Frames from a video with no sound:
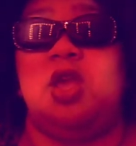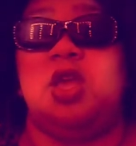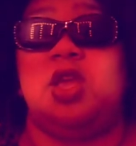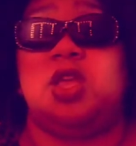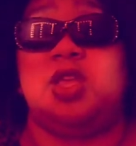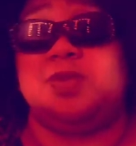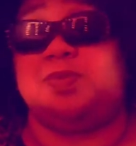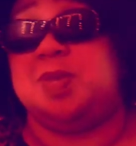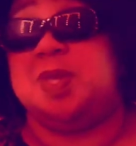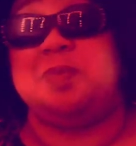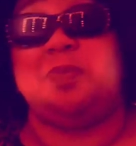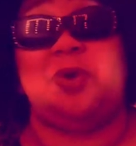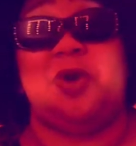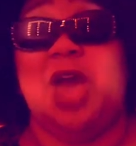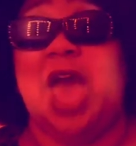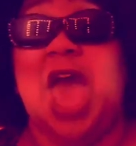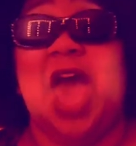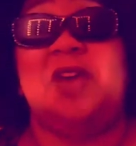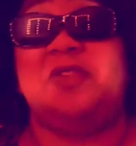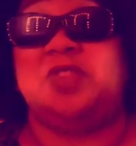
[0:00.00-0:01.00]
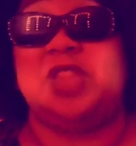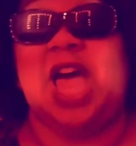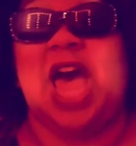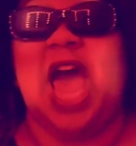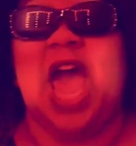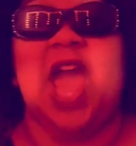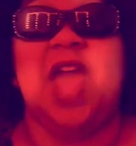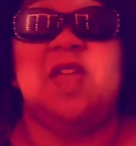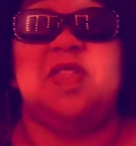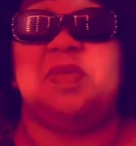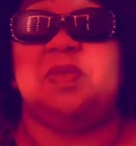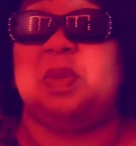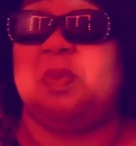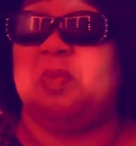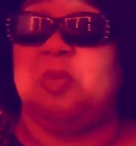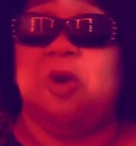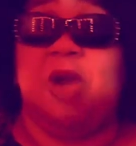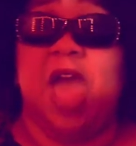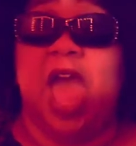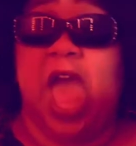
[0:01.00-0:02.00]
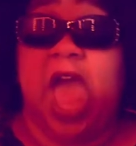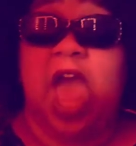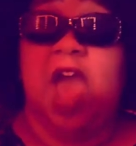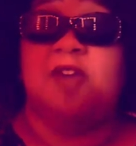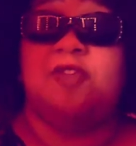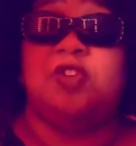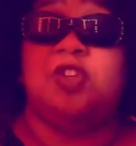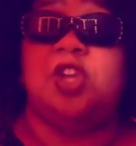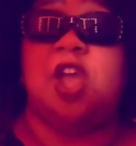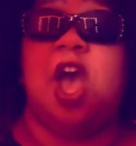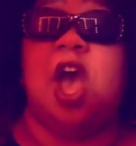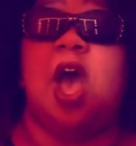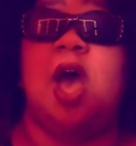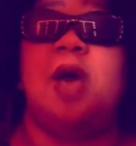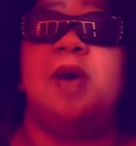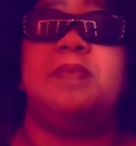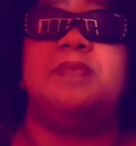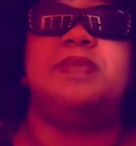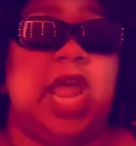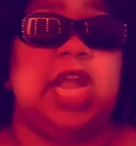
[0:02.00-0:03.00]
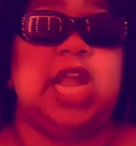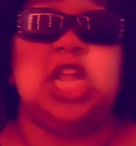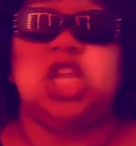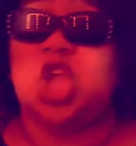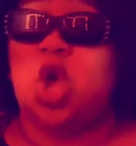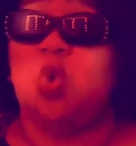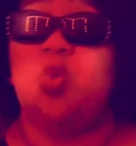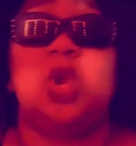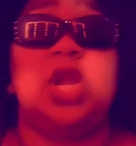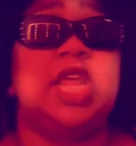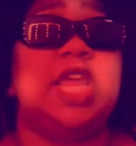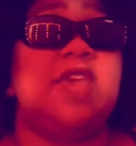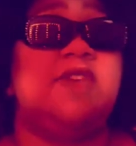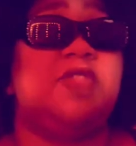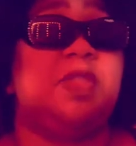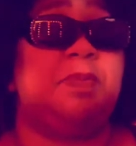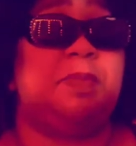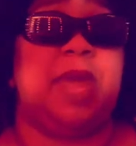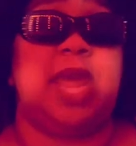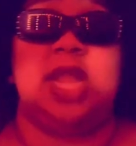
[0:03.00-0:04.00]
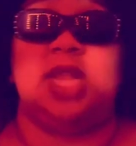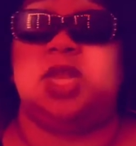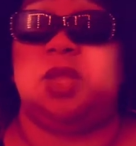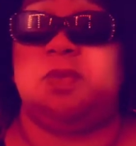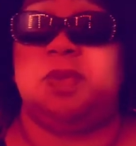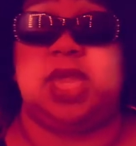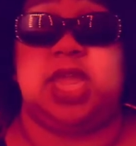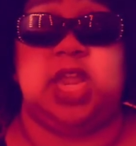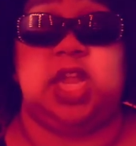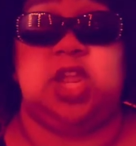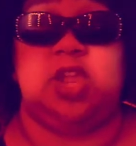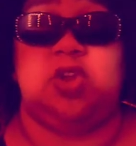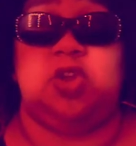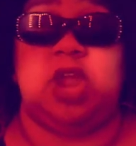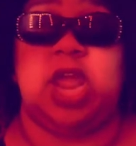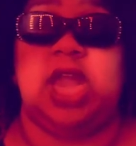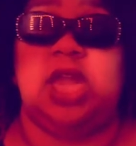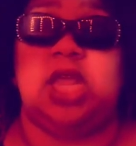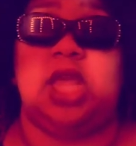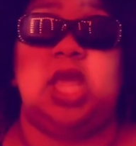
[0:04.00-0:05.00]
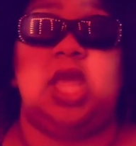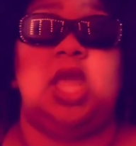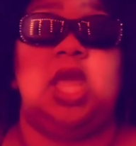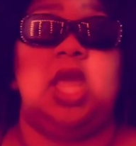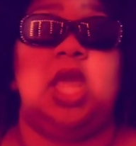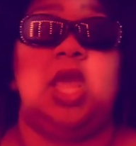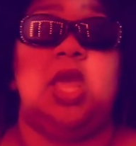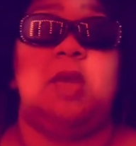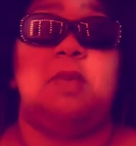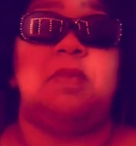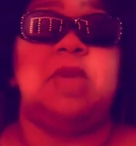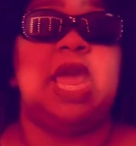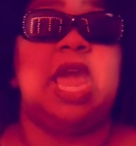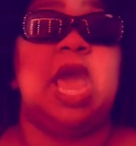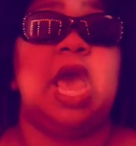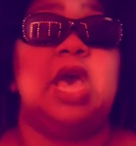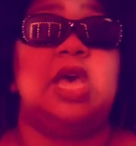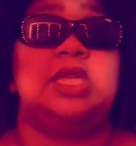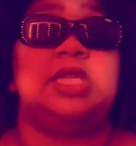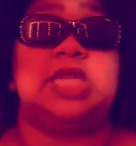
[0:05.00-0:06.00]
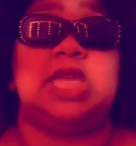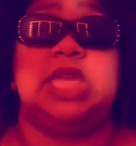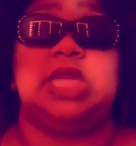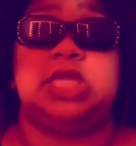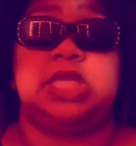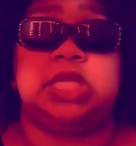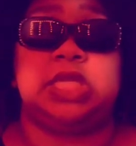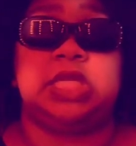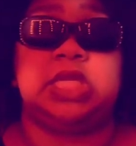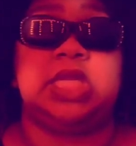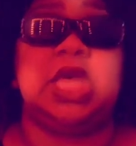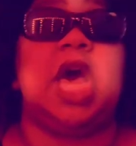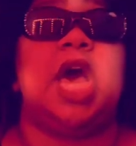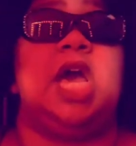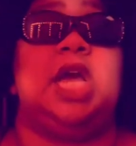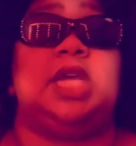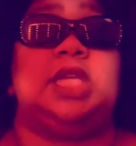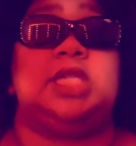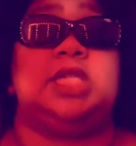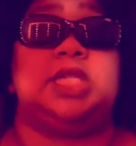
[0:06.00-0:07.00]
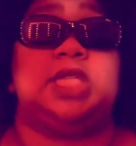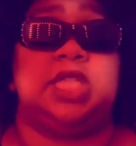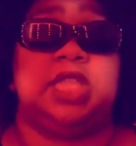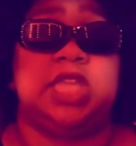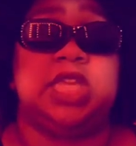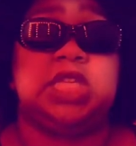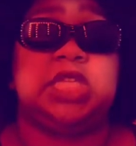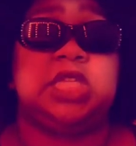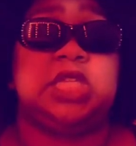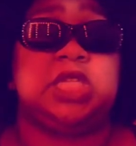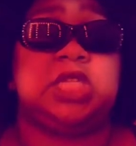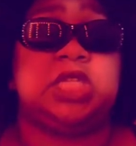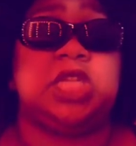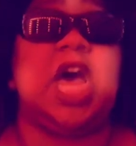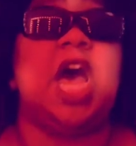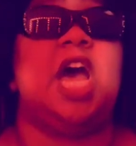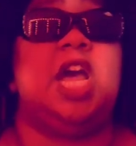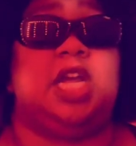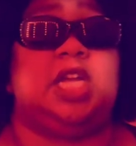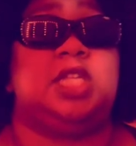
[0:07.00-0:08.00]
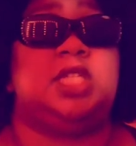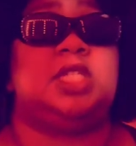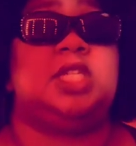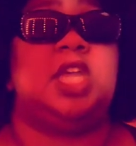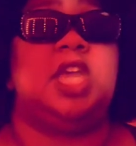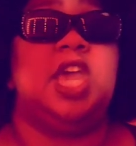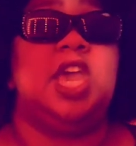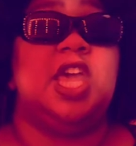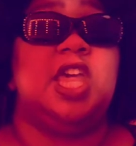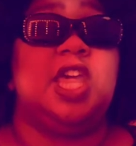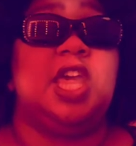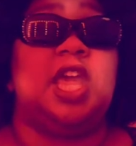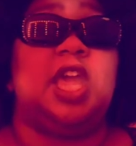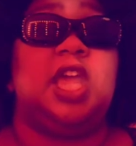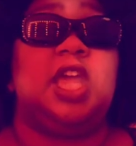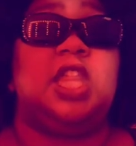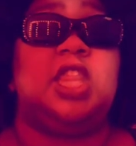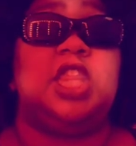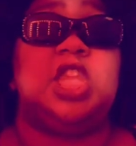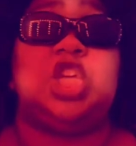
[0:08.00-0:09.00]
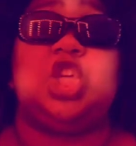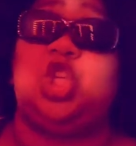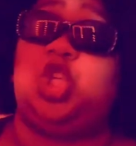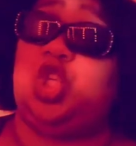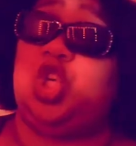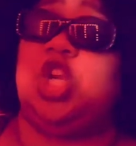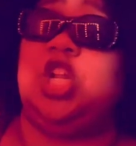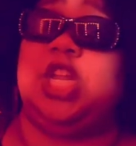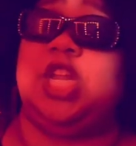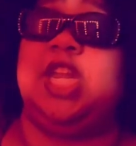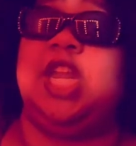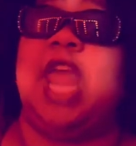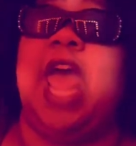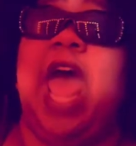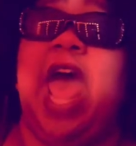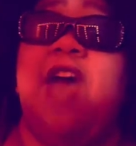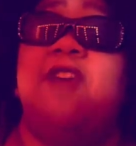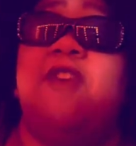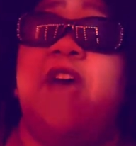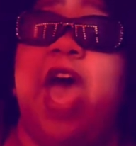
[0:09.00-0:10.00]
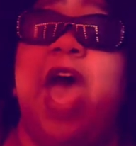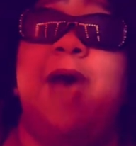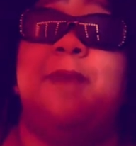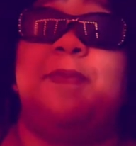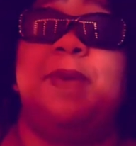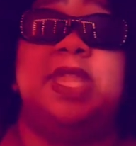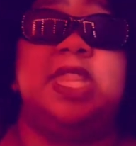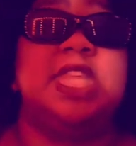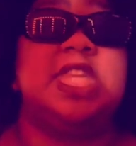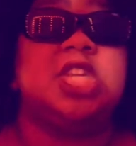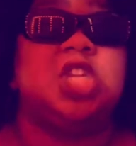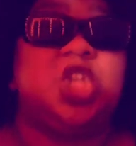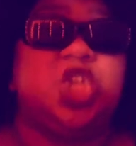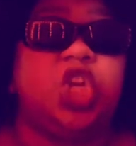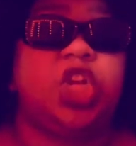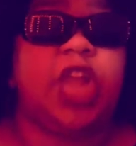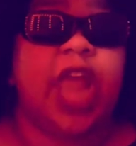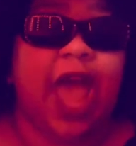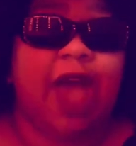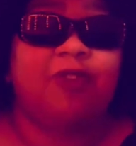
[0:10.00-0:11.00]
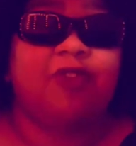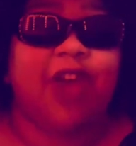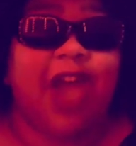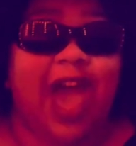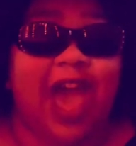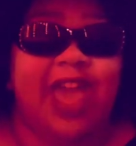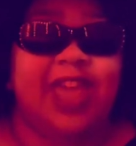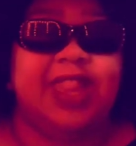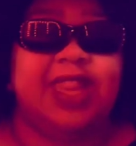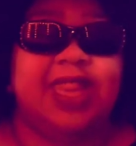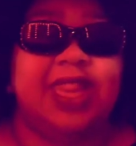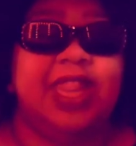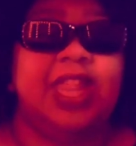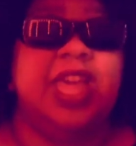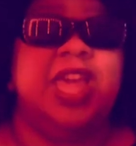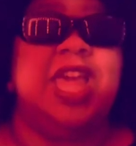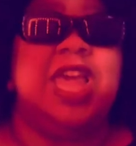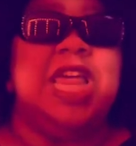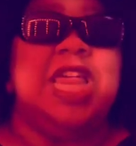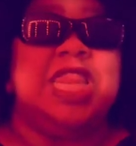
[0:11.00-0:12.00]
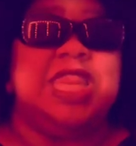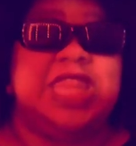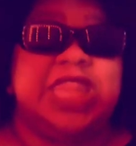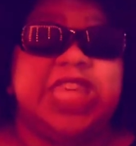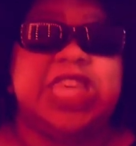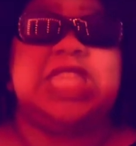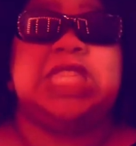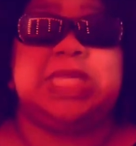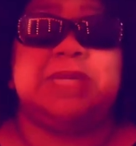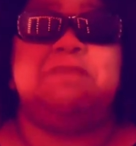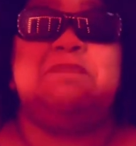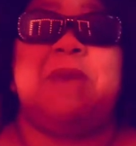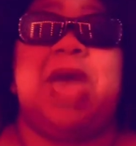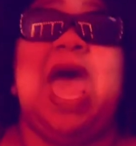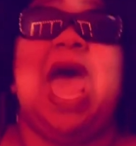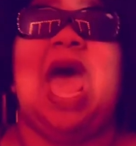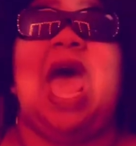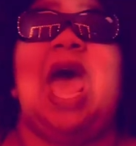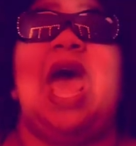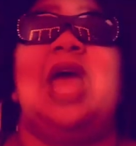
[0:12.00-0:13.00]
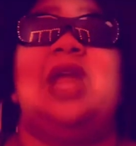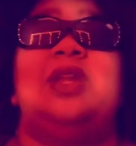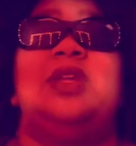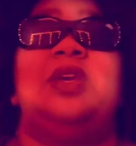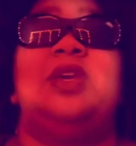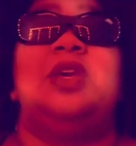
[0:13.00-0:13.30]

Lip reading: because people have lives, people have jobs. And I don't want to give the pandemic any credit because it sucks. This sucks. This shouldn't have happened. This shouldn't have gotten this bad.